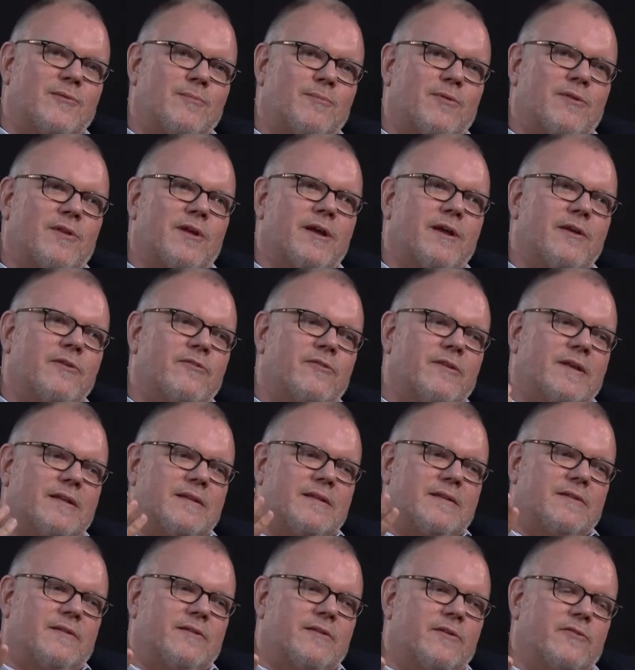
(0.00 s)
in place
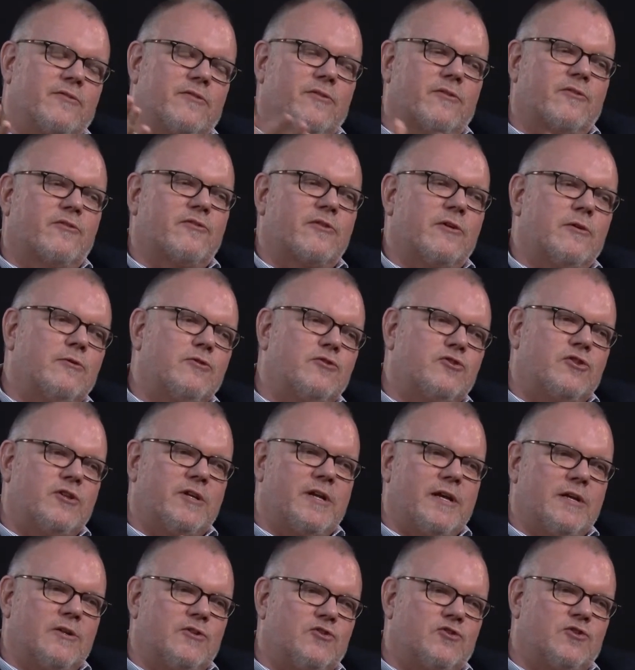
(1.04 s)
that
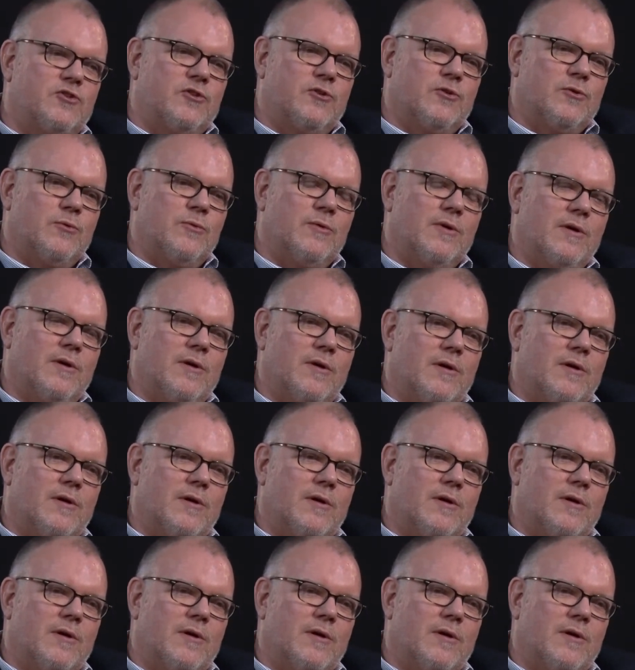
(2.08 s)
disassociate you